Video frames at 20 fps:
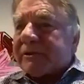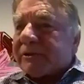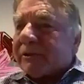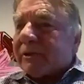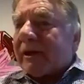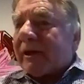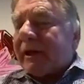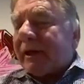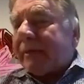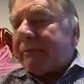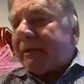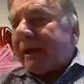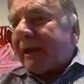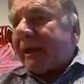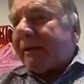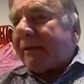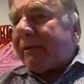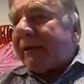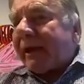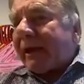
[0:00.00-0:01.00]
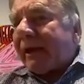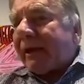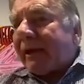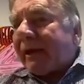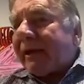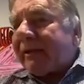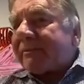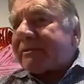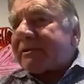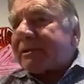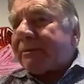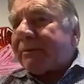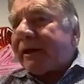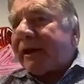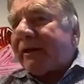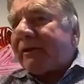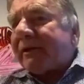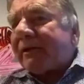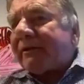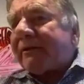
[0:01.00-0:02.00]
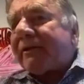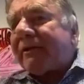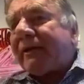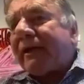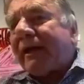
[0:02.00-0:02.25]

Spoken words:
who make great claims about it,